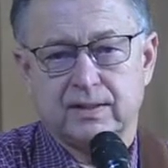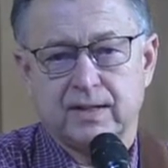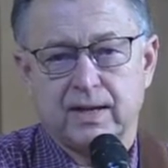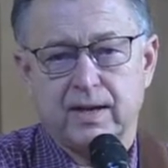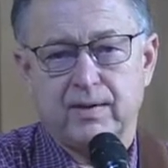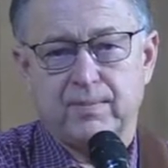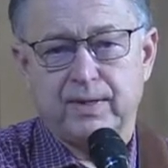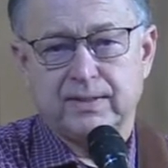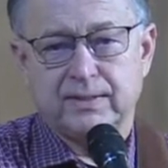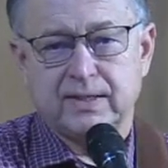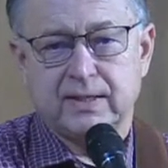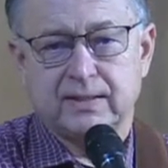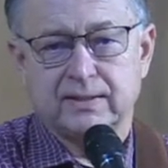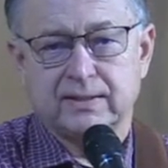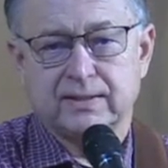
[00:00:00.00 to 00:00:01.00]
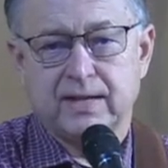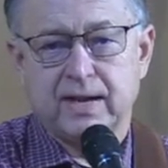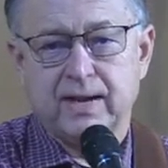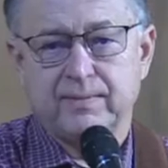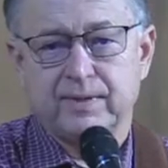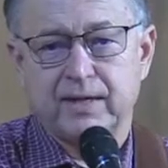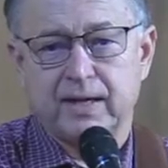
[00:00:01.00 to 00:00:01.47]
How am I taking the
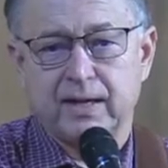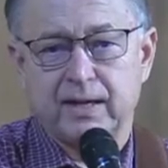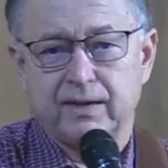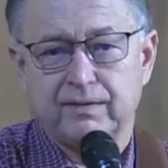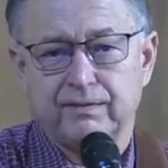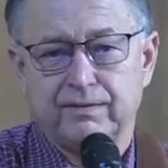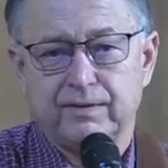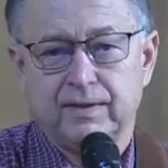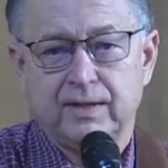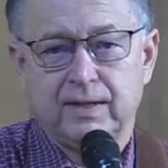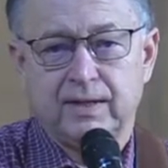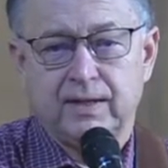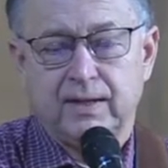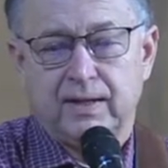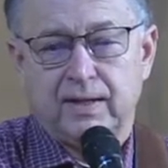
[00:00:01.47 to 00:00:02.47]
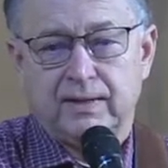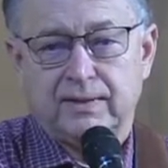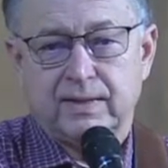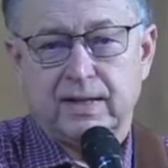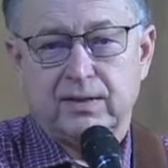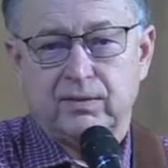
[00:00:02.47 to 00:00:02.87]
time that I have, and not